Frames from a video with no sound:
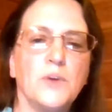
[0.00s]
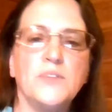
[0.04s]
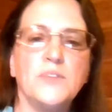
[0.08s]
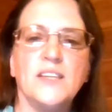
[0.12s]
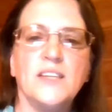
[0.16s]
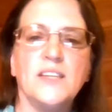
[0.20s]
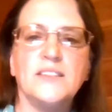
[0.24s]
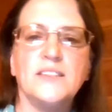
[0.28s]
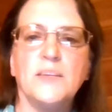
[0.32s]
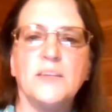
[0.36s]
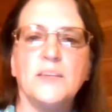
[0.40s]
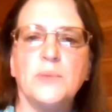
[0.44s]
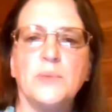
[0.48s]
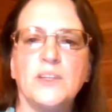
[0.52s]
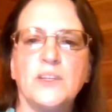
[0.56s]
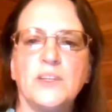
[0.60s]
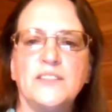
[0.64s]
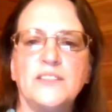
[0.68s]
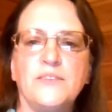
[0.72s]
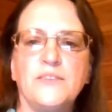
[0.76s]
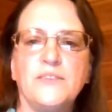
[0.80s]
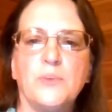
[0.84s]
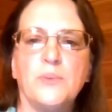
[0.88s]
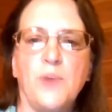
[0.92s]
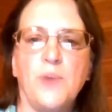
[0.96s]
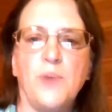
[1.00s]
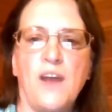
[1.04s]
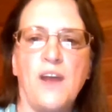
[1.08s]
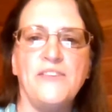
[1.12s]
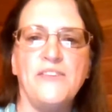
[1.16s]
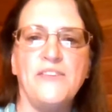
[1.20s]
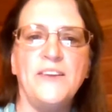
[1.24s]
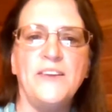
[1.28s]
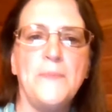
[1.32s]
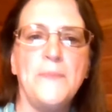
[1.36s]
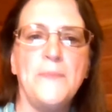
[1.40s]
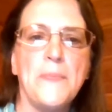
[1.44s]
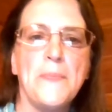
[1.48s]
protesting policing for
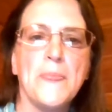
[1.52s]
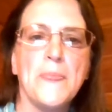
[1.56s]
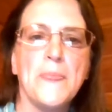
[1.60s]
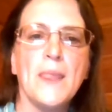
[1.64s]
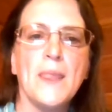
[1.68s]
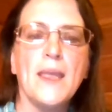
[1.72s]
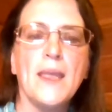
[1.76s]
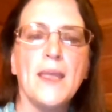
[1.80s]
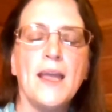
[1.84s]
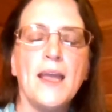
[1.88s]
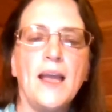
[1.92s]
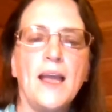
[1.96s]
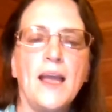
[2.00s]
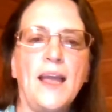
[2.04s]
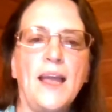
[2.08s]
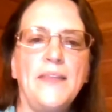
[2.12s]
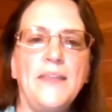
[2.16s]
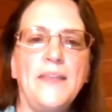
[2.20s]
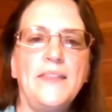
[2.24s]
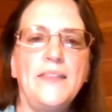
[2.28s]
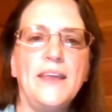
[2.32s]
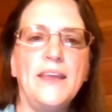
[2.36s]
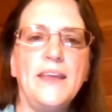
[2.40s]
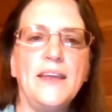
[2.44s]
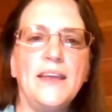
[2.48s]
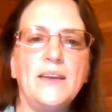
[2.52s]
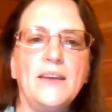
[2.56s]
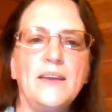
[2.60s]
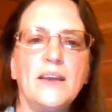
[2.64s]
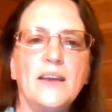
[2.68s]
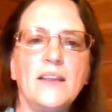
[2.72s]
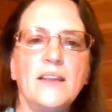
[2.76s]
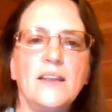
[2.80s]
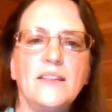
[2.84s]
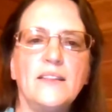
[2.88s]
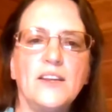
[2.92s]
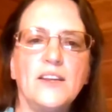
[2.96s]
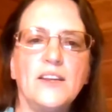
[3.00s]
profit. And
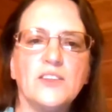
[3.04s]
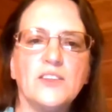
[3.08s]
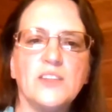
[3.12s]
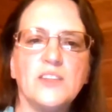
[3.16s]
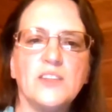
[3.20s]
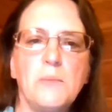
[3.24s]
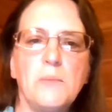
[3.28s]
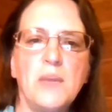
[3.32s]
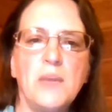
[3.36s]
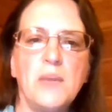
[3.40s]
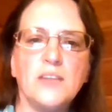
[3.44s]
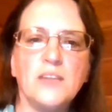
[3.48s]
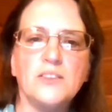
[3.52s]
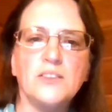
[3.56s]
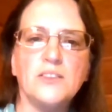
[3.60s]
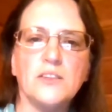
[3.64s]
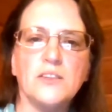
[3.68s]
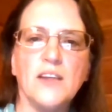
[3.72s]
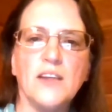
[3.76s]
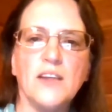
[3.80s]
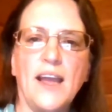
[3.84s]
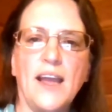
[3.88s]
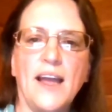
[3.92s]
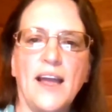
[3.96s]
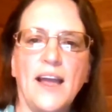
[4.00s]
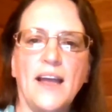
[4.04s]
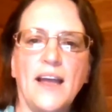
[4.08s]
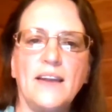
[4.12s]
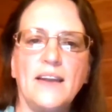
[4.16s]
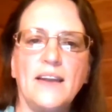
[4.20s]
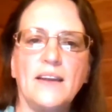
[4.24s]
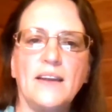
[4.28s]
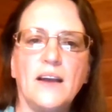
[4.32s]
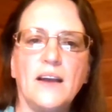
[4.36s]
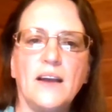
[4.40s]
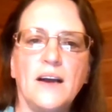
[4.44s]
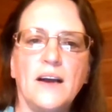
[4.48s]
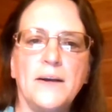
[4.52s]
then there's a mixer
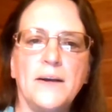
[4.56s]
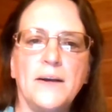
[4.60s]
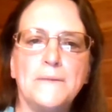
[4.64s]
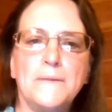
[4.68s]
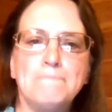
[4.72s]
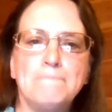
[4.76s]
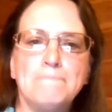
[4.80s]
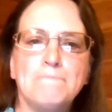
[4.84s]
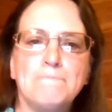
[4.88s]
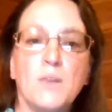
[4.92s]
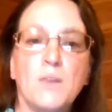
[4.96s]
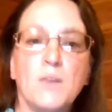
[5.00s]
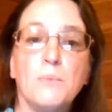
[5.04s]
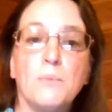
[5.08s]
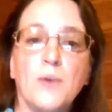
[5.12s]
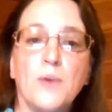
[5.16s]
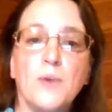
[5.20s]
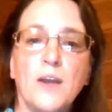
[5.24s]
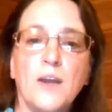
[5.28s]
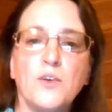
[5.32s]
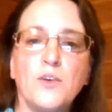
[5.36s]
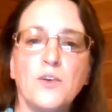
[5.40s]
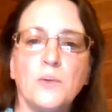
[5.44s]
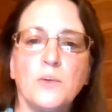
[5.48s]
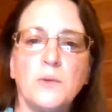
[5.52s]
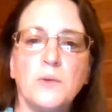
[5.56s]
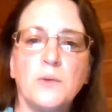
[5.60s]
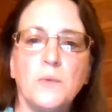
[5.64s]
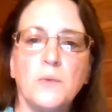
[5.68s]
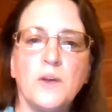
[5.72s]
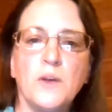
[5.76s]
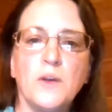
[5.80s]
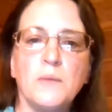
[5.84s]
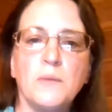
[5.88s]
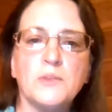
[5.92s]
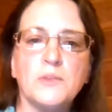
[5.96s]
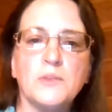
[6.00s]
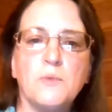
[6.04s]
at the break room in
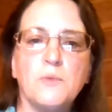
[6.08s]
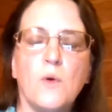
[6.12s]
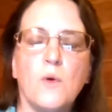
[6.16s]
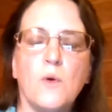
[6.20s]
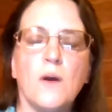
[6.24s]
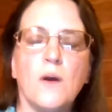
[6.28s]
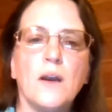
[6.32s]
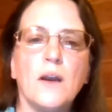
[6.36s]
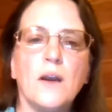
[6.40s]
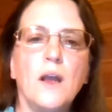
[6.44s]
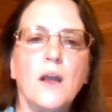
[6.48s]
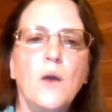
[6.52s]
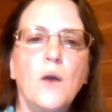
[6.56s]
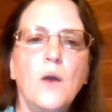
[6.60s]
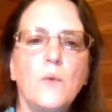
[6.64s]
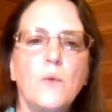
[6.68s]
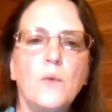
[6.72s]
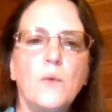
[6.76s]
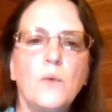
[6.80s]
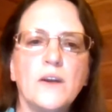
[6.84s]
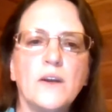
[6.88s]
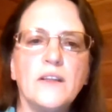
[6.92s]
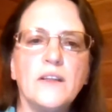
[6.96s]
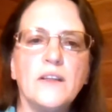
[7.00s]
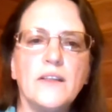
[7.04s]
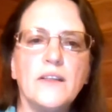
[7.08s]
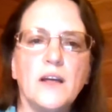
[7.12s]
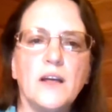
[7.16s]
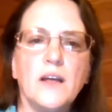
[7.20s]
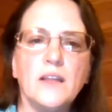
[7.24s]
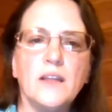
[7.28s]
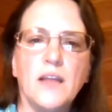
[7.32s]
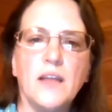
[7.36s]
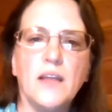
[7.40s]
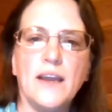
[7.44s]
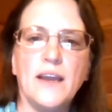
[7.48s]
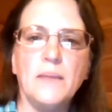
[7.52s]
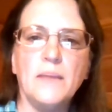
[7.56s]
Williamsport. One of
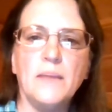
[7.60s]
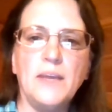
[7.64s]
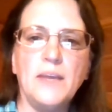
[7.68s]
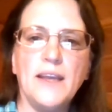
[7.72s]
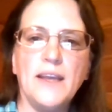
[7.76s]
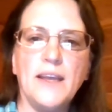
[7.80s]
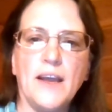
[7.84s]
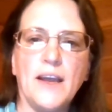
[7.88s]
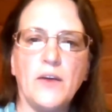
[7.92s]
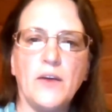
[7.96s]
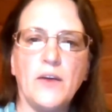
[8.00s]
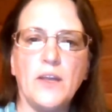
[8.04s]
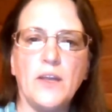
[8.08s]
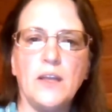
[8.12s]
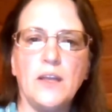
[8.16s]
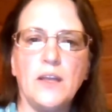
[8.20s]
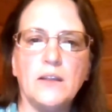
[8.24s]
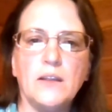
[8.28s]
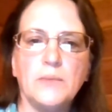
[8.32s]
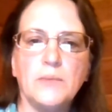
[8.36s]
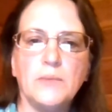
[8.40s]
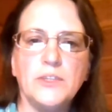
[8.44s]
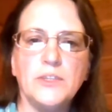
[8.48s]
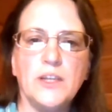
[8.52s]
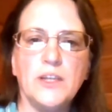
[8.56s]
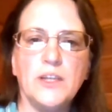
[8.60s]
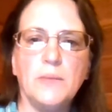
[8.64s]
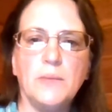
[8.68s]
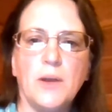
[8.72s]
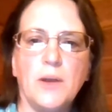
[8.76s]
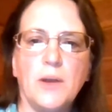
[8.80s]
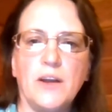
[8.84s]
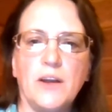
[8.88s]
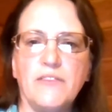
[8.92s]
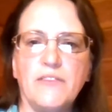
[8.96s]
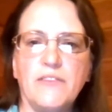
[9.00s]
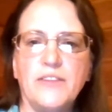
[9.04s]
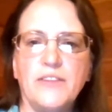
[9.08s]
the Lycoming County
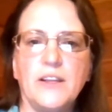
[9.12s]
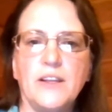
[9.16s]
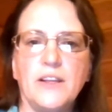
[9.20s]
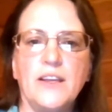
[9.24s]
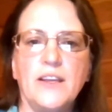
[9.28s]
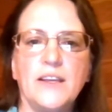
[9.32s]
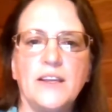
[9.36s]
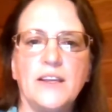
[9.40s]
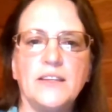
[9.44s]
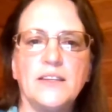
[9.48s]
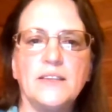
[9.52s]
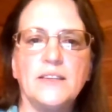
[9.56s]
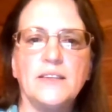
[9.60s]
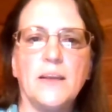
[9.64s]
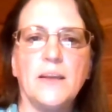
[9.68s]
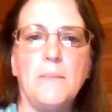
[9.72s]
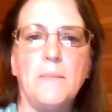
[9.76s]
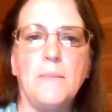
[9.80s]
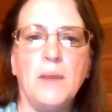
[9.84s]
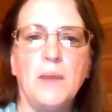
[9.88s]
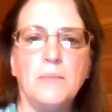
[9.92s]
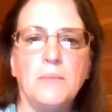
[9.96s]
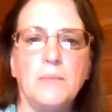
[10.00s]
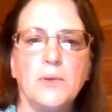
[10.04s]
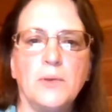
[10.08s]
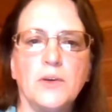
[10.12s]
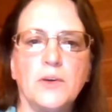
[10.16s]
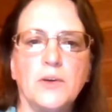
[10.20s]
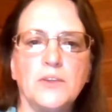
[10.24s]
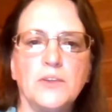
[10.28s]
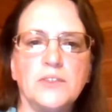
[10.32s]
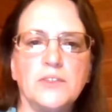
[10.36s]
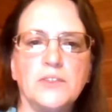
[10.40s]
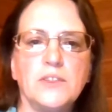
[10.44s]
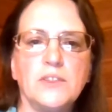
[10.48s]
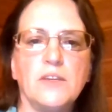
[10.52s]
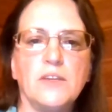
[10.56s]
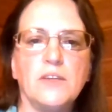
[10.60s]
Libertarian Party affiliate
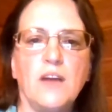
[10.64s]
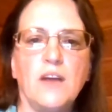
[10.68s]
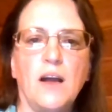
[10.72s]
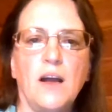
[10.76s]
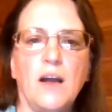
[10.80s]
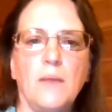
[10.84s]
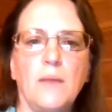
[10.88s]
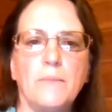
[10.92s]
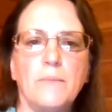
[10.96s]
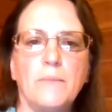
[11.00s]
members,